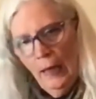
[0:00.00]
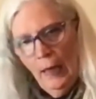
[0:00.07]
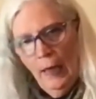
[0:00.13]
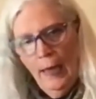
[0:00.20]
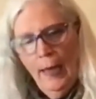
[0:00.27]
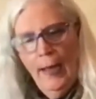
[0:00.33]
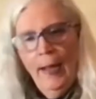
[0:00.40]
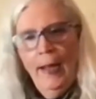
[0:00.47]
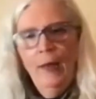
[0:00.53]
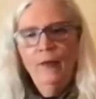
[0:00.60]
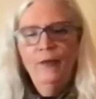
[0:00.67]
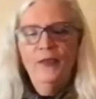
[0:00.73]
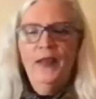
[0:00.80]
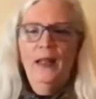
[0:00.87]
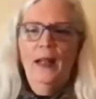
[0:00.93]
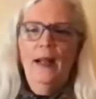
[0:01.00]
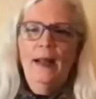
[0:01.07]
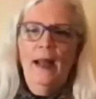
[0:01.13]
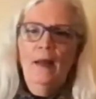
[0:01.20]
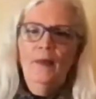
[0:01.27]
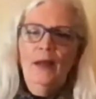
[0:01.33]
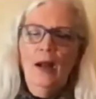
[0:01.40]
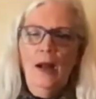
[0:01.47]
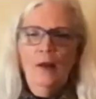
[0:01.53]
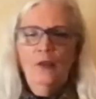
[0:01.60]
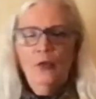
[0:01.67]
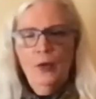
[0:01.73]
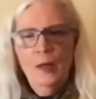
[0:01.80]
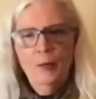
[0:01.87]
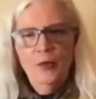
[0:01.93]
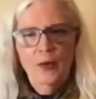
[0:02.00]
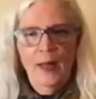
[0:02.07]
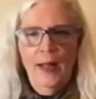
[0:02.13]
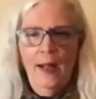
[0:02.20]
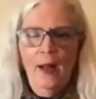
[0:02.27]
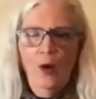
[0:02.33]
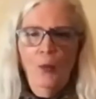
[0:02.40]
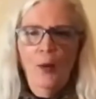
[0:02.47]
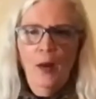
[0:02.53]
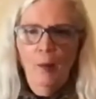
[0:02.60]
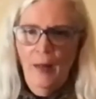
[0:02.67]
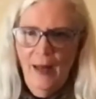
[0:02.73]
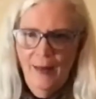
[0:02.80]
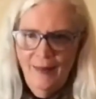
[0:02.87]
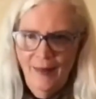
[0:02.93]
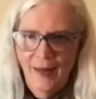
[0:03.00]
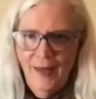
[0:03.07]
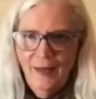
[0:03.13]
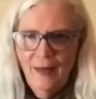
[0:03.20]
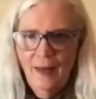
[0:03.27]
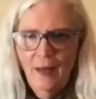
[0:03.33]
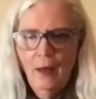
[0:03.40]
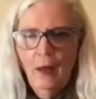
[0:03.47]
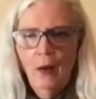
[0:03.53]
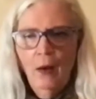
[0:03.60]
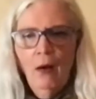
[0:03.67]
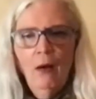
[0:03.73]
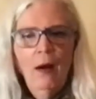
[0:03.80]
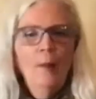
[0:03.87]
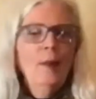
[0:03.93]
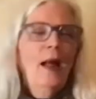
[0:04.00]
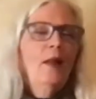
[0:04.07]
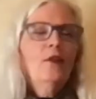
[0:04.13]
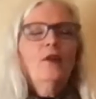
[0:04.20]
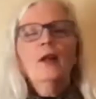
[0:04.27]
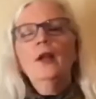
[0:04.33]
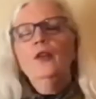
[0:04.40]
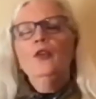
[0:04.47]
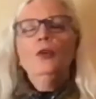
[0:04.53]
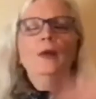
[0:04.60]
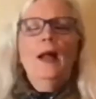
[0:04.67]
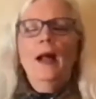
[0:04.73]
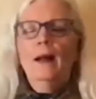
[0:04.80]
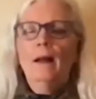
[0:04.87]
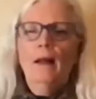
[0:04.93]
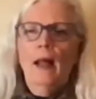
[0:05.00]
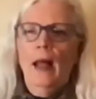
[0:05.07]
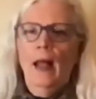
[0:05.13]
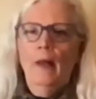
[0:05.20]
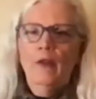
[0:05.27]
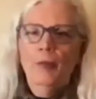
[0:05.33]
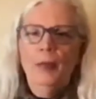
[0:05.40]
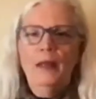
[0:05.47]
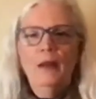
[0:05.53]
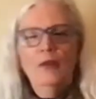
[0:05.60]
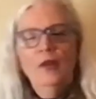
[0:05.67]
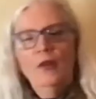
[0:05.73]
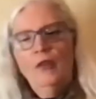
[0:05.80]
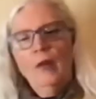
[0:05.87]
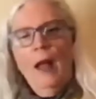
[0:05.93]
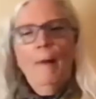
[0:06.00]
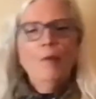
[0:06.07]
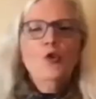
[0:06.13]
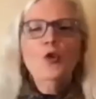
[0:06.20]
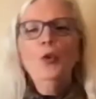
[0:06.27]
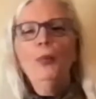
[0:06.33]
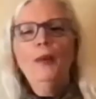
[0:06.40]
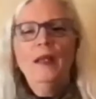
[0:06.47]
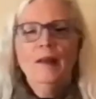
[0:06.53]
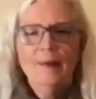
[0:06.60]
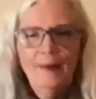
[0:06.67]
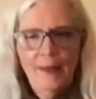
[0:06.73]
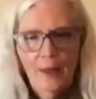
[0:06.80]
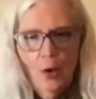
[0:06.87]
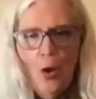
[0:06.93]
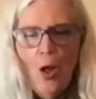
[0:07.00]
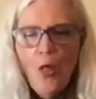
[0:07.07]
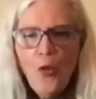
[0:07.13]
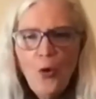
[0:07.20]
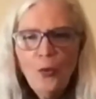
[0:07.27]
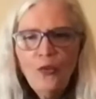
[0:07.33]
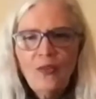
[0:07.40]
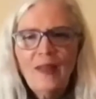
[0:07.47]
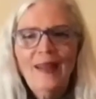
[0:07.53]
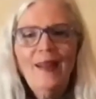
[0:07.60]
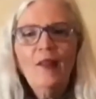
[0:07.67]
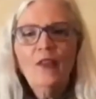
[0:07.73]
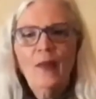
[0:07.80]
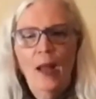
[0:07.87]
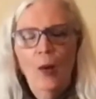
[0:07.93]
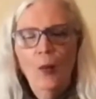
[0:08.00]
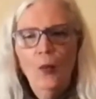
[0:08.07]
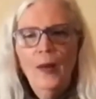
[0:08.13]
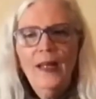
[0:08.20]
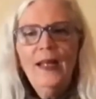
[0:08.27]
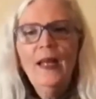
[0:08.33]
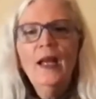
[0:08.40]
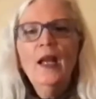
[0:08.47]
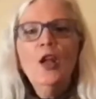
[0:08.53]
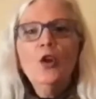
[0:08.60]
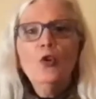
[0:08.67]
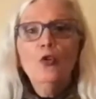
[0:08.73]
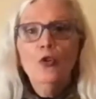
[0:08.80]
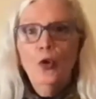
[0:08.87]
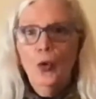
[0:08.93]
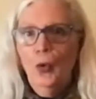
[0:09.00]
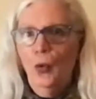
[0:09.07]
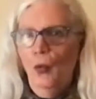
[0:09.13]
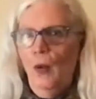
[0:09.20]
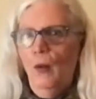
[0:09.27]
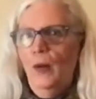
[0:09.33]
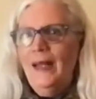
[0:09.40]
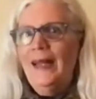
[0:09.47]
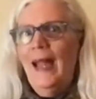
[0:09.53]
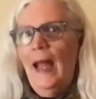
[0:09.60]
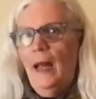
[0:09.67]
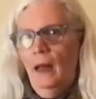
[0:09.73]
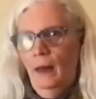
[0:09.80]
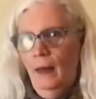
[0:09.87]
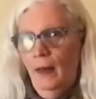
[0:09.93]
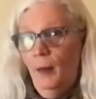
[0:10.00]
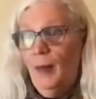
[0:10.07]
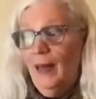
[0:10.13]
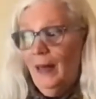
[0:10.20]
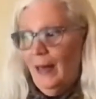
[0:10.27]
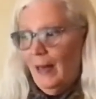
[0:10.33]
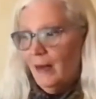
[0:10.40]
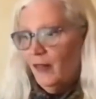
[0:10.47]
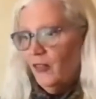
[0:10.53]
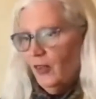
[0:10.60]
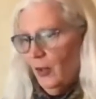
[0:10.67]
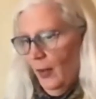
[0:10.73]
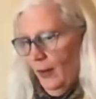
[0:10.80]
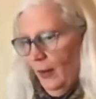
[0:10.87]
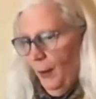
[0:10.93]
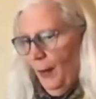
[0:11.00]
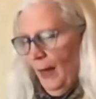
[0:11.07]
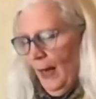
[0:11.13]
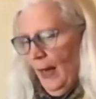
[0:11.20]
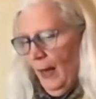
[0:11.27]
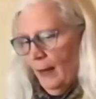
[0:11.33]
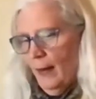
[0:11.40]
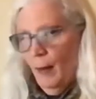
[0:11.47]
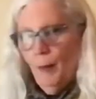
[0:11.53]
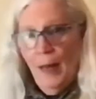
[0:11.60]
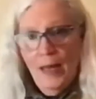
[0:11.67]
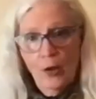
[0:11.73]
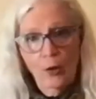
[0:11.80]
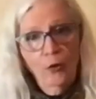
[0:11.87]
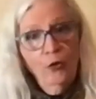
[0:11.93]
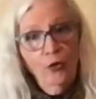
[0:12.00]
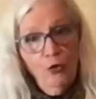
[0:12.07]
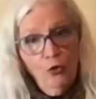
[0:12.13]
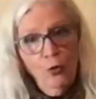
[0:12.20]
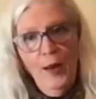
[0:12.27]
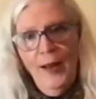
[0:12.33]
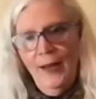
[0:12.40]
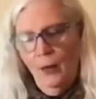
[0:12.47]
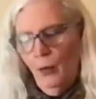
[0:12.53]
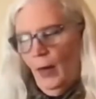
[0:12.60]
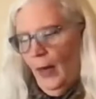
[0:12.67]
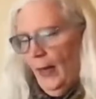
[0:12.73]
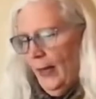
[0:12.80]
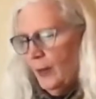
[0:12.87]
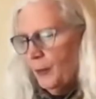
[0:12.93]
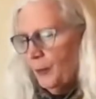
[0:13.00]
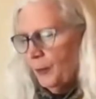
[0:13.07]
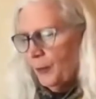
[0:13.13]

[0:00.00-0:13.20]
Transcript: I feel like having ice cream today. I don't want to meditate. Or I'm not going to do that class because I'm too busy. All those things that we do when we get a little bit lazy on the path that make us stray, right?